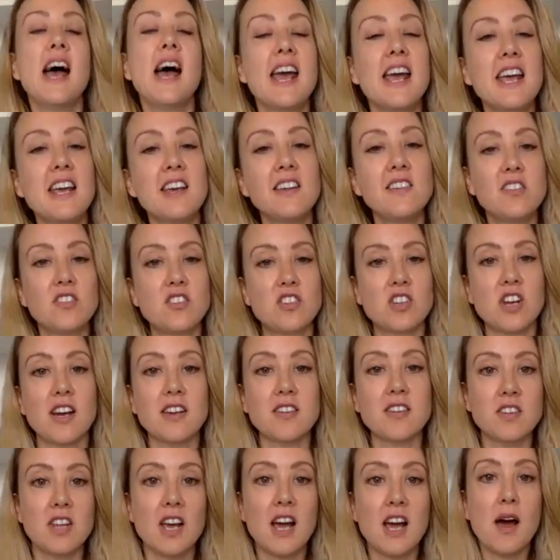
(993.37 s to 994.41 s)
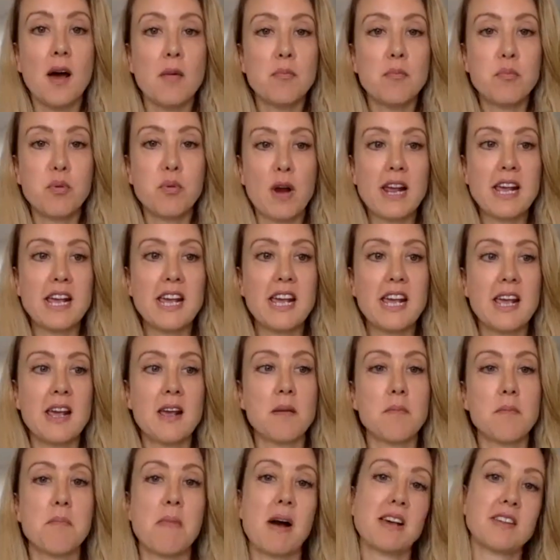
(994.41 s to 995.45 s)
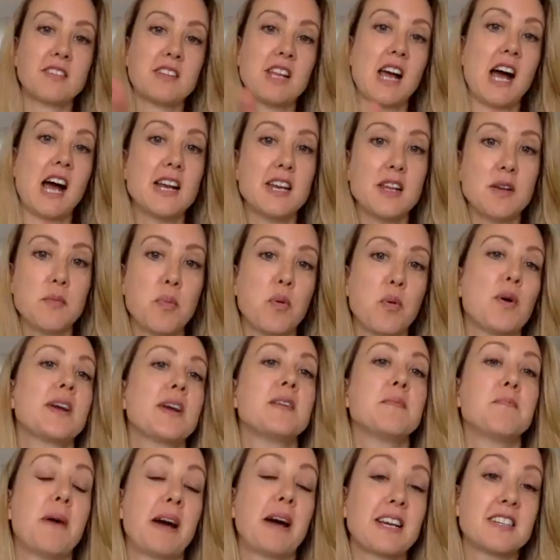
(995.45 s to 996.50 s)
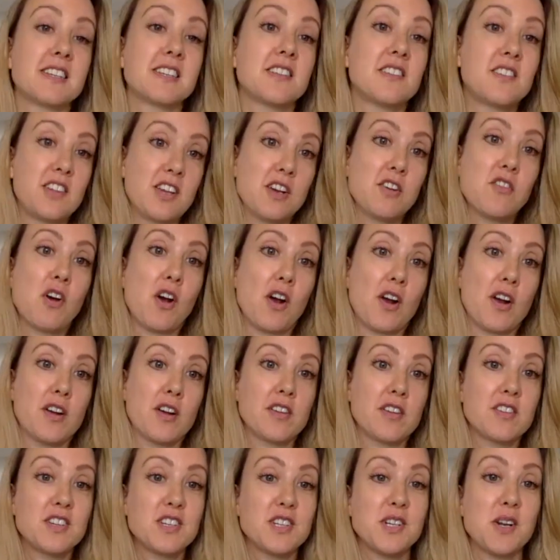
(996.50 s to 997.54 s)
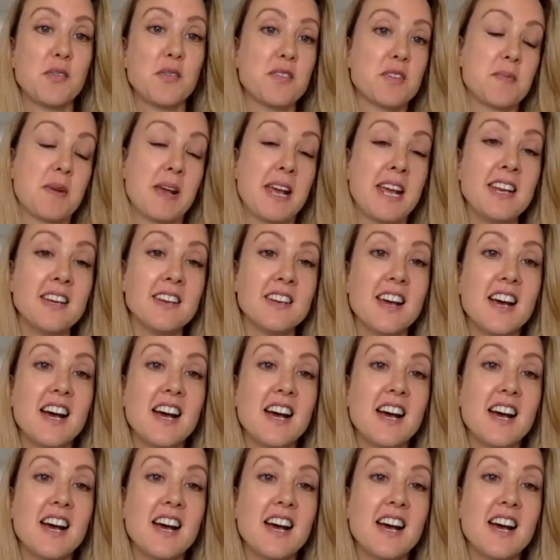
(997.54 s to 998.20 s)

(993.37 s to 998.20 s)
is just bringing my starting point back to zero. Do you know what I mean?